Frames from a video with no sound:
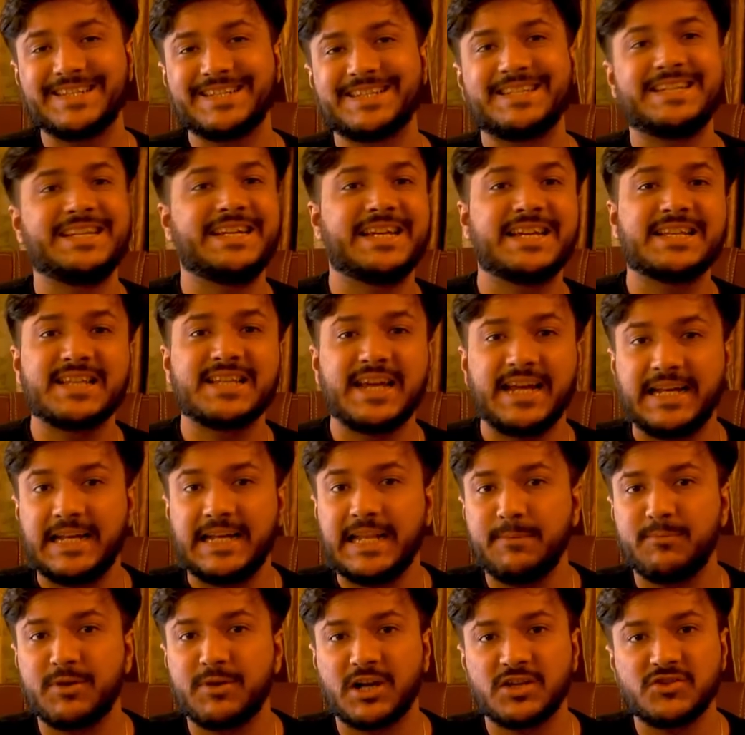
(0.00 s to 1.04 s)

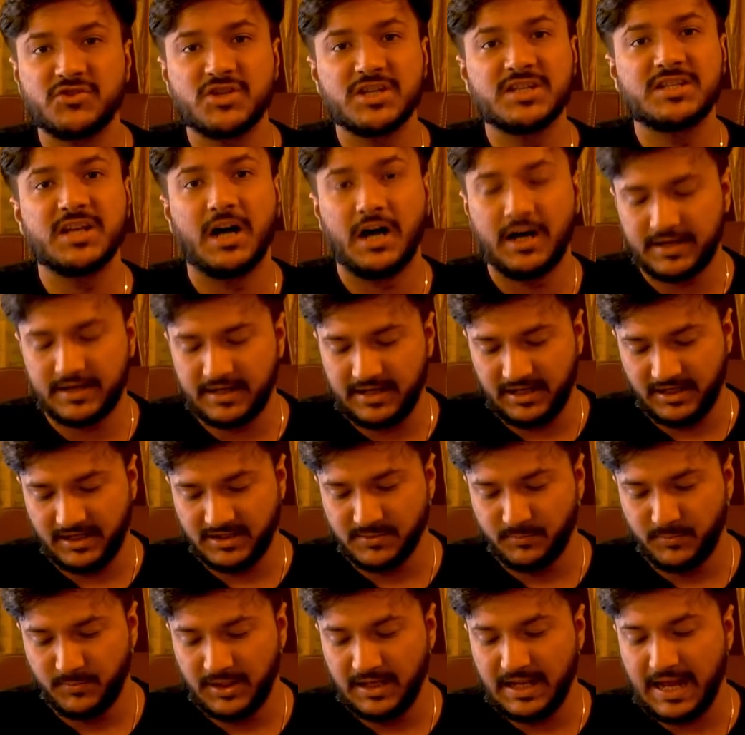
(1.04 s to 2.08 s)
CSIT branches are
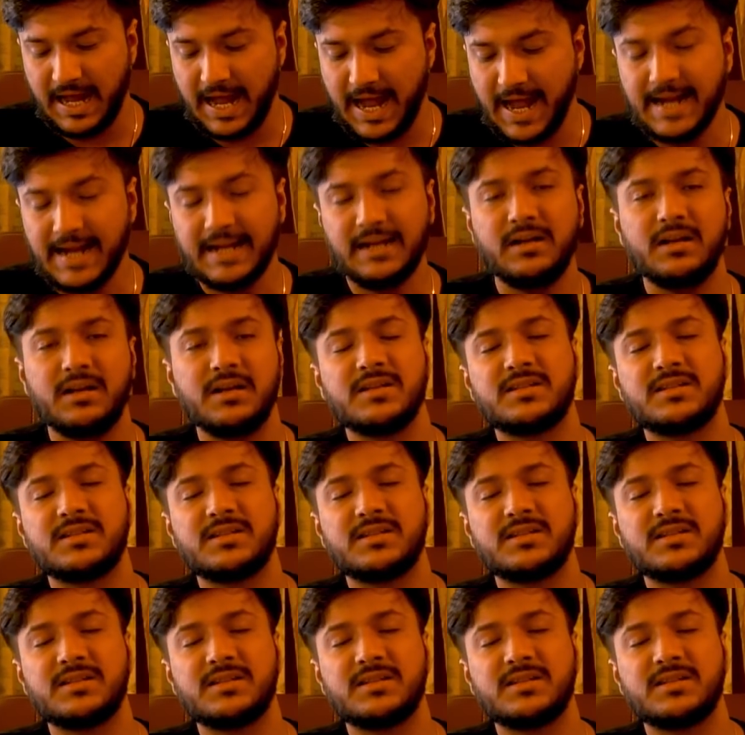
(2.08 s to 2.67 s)
eligible and